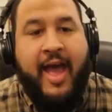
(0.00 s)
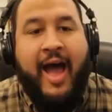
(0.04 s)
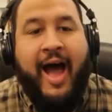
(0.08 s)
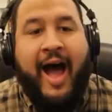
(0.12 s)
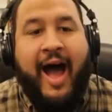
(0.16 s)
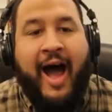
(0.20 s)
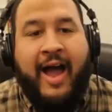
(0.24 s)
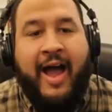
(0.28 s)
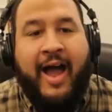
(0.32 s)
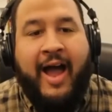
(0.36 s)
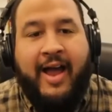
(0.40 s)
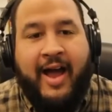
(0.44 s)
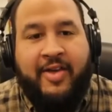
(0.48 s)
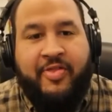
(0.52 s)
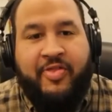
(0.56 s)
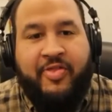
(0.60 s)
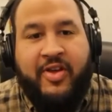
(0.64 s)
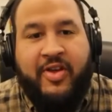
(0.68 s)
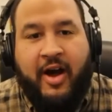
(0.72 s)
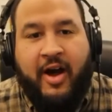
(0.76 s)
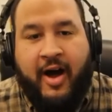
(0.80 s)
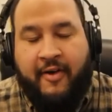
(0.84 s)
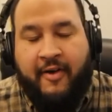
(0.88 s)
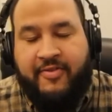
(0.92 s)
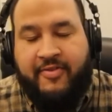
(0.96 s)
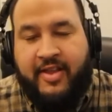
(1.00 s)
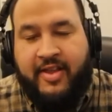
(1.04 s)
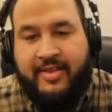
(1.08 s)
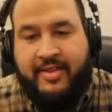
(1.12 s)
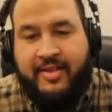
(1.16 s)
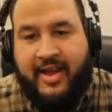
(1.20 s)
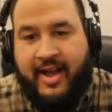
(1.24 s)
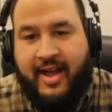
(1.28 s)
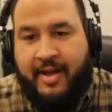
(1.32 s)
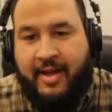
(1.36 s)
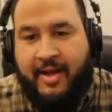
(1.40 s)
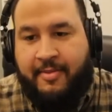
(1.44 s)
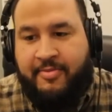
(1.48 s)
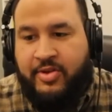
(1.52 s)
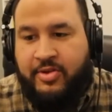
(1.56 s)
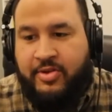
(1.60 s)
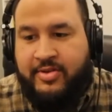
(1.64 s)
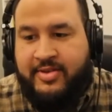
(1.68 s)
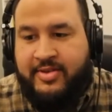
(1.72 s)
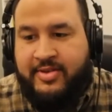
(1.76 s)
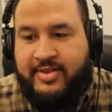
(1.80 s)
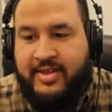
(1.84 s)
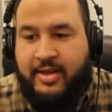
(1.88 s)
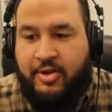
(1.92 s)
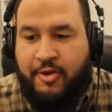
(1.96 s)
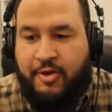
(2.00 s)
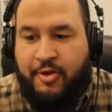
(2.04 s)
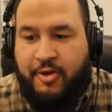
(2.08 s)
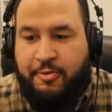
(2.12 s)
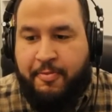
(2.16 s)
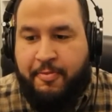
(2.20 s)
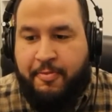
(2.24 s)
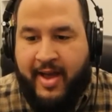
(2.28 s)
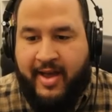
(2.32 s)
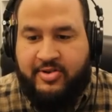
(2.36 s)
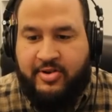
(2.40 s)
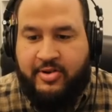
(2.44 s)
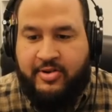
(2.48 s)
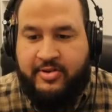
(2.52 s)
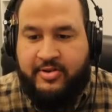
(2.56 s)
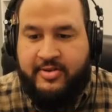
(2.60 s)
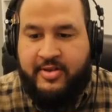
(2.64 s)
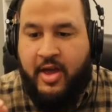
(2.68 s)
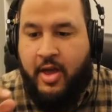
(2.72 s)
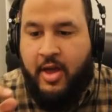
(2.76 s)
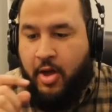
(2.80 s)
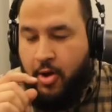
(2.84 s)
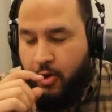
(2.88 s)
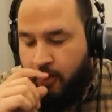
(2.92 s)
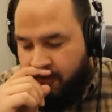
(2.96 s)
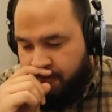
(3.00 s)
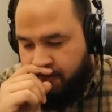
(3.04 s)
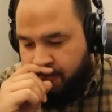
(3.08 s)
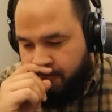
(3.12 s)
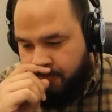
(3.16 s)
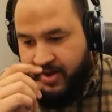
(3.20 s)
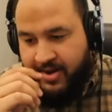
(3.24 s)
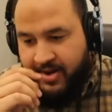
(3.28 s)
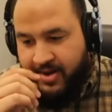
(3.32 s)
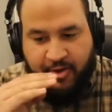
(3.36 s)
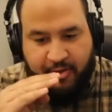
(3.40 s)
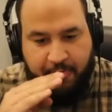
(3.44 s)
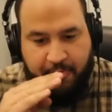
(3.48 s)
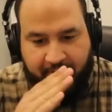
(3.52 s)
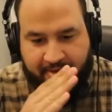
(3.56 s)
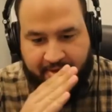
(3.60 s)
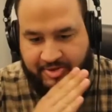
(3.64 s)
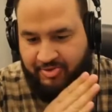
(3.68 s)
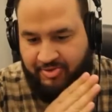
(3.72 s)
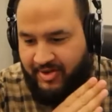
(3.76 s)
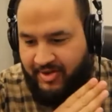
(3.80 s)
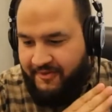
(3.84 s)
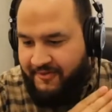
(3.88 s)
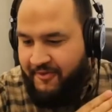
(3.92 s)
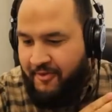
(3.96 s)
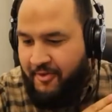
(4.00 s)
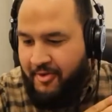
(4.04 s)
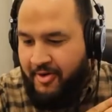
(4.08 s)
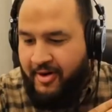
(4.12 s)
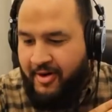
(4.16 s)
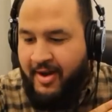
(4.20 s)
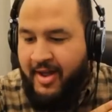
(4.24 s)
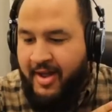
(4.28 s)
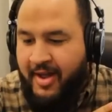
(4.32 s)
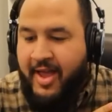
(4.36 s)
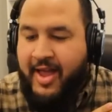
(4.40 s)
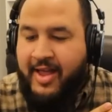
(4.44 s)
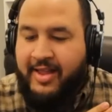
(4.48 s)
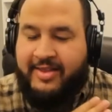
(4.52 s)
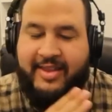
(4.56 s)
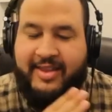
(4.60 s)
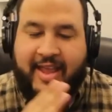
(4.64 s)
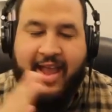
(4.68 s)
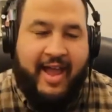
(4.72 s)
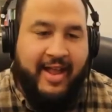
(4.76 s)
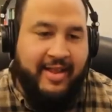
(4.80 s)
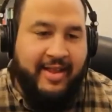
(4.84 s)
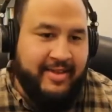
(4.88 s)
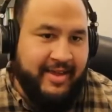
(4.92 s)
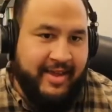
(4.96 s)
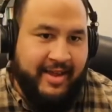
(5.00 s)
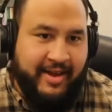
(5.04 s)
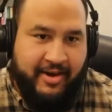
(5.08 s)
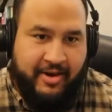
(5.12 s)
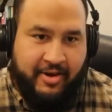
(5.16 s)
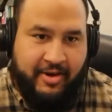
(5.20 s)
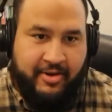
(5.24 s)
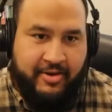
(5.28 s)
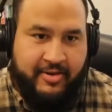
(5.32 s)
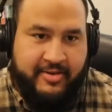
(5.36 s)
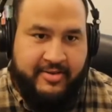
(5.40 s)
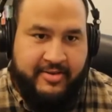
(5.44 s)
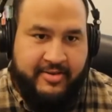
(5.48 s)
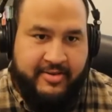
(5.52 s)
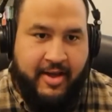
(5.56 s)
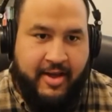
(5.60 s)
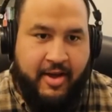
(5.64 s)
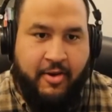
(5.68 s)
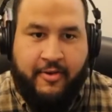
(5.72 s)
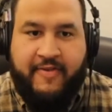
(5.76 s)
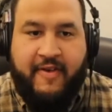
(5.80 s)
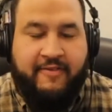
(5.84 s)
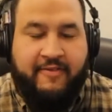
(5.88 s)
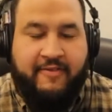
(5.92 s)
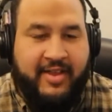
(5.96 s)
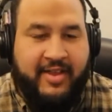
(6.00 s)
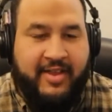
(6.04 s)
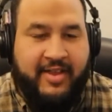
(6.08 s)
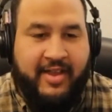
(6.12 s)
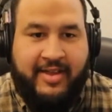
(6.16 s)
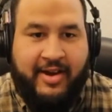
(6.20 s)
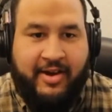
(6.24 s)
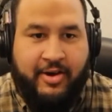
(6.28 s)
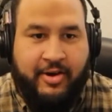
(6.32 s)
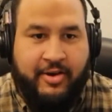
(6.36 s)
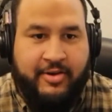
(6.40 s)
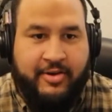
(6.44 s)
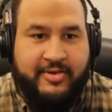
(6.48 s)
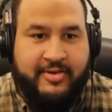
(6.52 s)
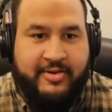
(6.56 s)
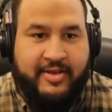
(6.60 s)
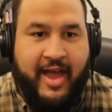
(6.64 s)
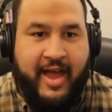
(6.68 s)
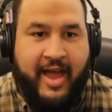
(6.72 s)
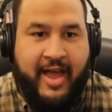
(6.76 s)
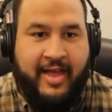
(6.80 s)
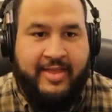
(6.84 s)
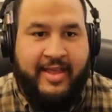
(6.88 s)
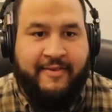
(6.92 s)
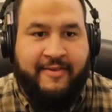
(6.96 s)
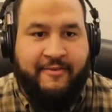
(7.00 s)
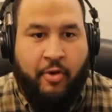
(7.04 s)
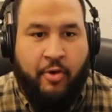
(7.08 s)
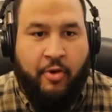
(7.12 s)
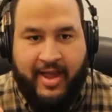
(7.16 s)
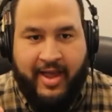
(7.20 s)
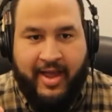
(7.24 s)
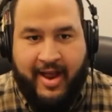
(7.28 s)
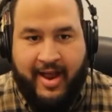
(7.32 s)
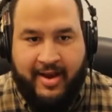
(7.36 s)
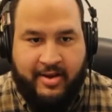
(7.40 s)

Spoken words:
I think oftentimes when you see youth pastors who've been in youth ministry for 10 years or 15 years, and they've only had a